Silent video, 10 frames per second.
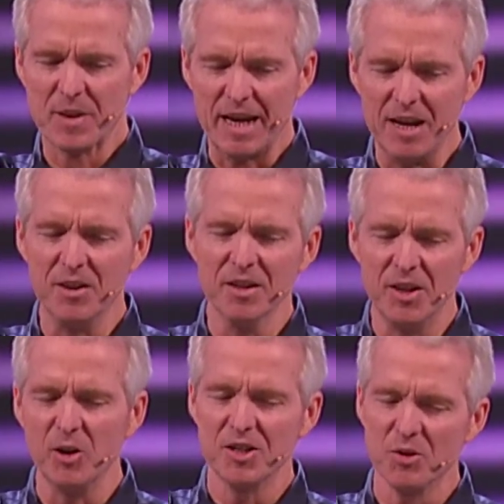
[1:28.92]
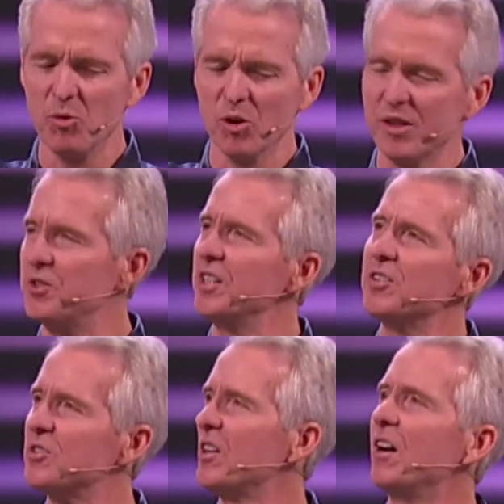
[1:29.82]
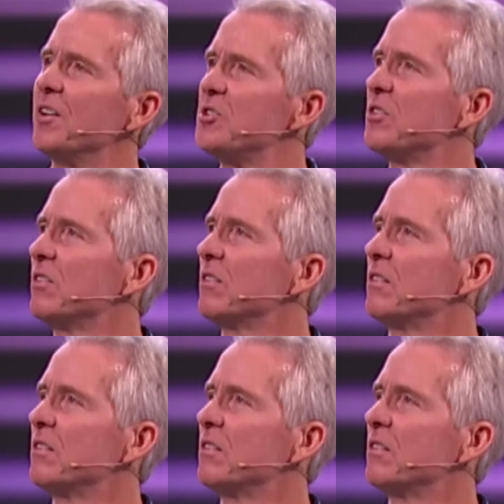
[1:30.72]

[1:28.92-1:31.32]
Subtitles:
And then there is the world that Jesus touched.